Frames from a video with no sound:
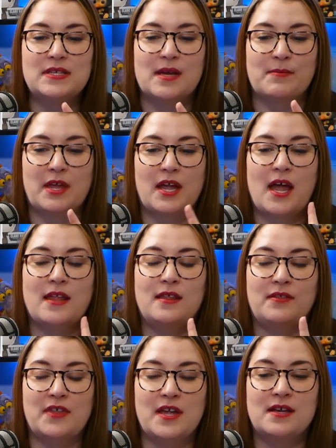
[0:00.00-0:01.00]
something, and the
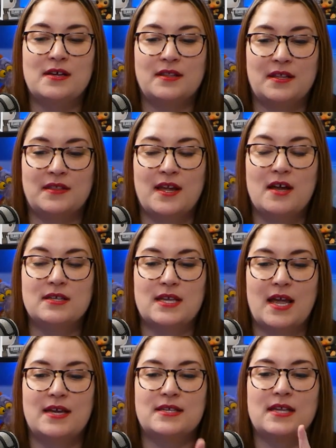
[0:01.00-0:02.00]
thing the thing I'll
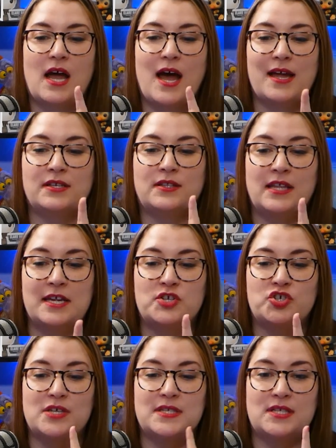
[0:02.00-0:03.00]
say is I think
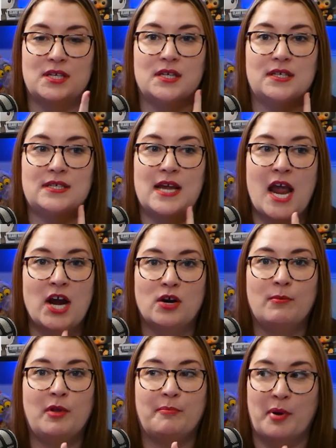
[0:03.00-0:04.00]
she's still a
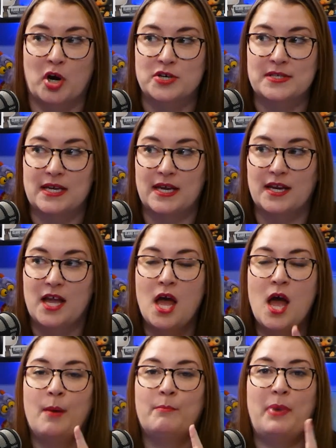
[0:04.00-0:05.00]
terrible person. Oh yeah,
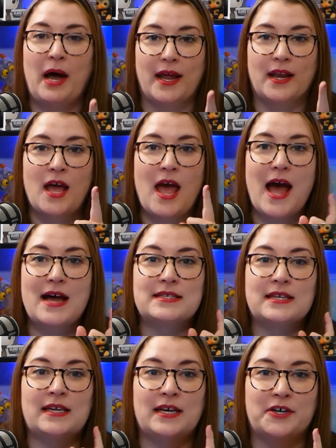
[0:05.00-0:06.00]
but as
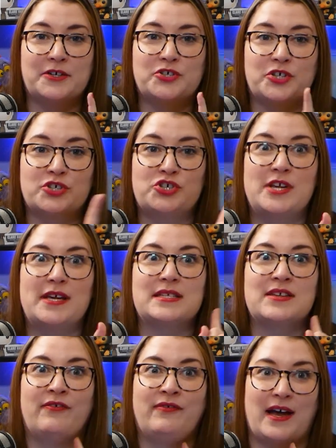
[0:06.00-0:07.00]
a character, she is
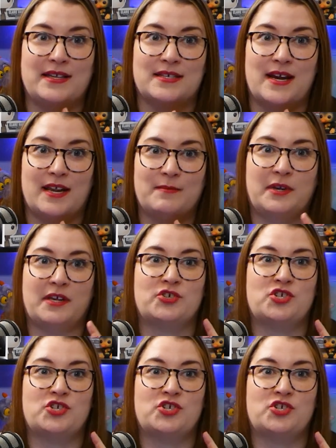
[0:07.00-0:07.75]
fascinating because